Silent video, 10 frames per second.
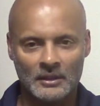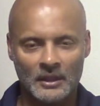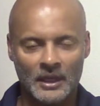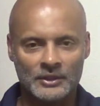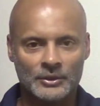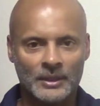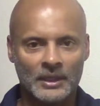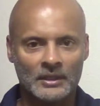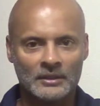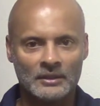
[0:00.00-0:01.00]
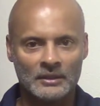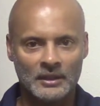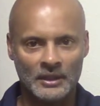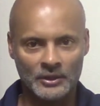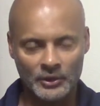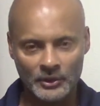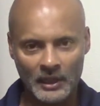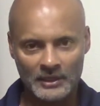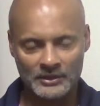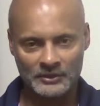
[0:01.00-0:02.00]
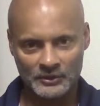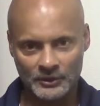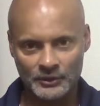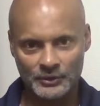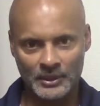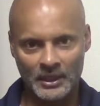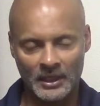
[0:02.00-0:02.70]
I trained in urologic surgery